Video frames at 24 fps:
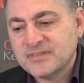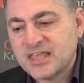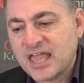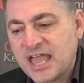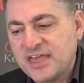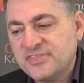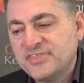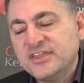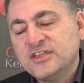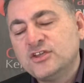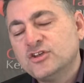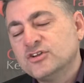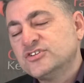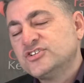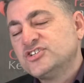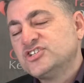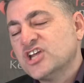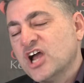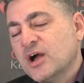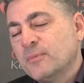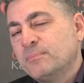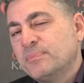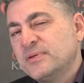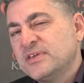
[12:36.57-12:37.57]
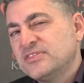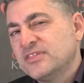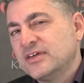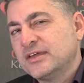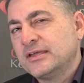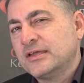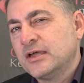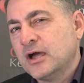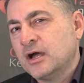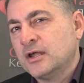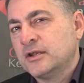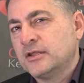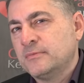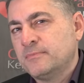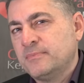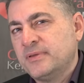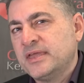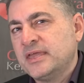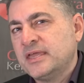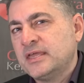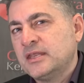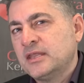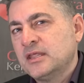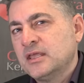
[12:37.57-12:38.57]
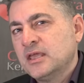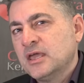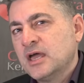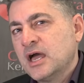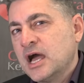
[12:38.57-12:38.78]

I think you're jumping the gun a bit